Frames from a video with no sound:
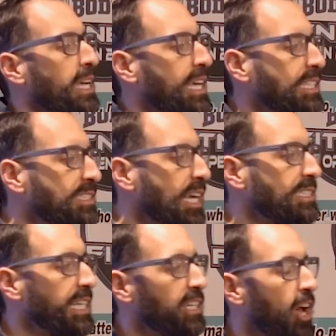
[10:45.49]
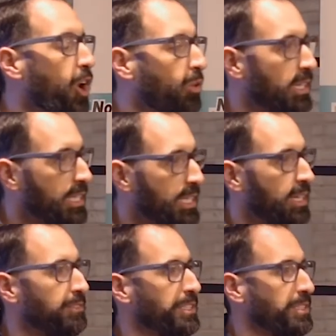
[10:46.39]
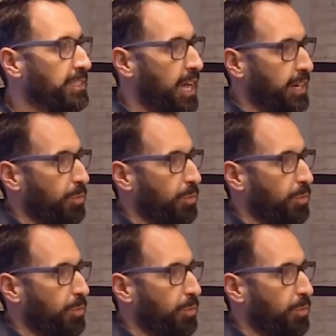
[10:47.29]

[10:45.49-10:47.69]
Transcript: He says he not only gives his client